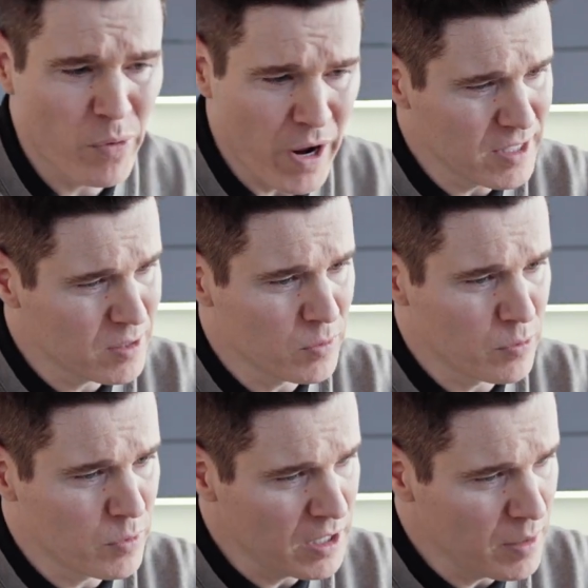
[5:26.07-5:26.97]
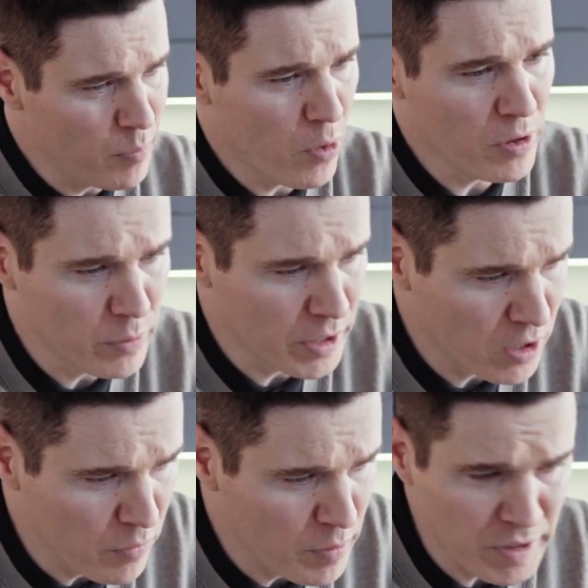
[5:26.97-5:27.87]
price was really important during
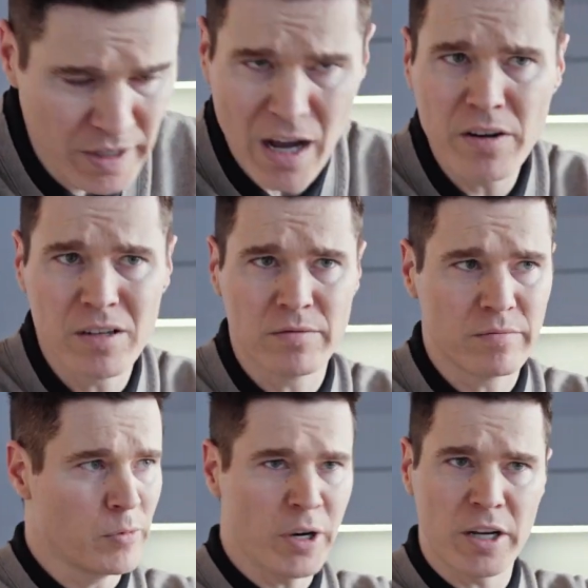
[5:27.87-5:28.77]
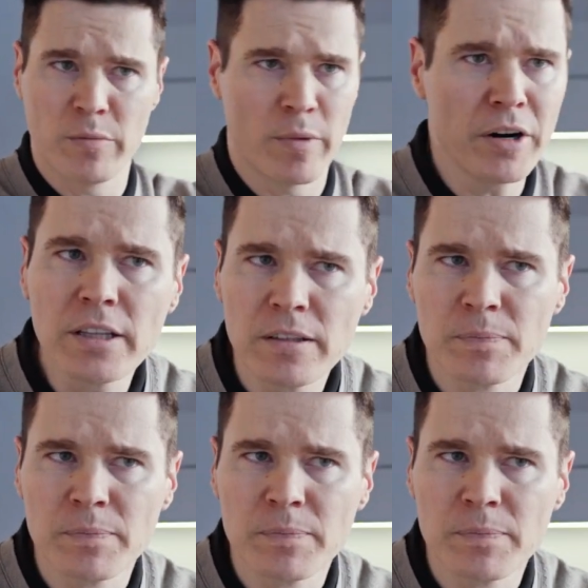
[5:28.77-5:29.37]
COVID. But now in a regular market,